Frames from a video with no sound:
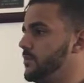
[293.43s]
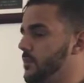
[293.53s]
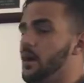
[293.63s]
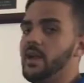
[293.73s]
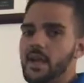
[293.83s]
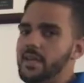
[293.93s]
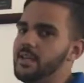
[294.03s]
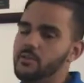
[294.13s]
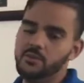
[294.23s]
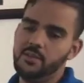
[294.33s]
You can buy
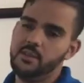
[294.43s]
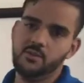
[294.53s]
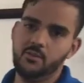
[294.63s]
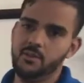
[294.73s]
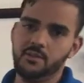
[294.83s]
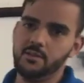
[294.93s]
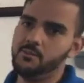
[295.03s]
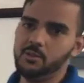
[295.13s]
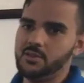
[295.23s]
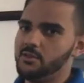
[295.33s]
any of those accessories,
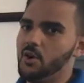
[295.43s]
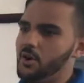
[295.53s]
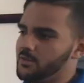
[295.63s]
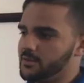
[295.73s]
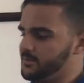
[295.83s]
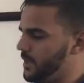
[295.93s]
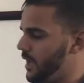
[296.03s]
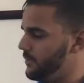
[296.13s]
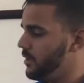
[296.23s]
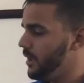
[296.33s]
which is awesome to
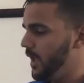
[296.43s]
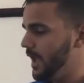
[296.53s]
have.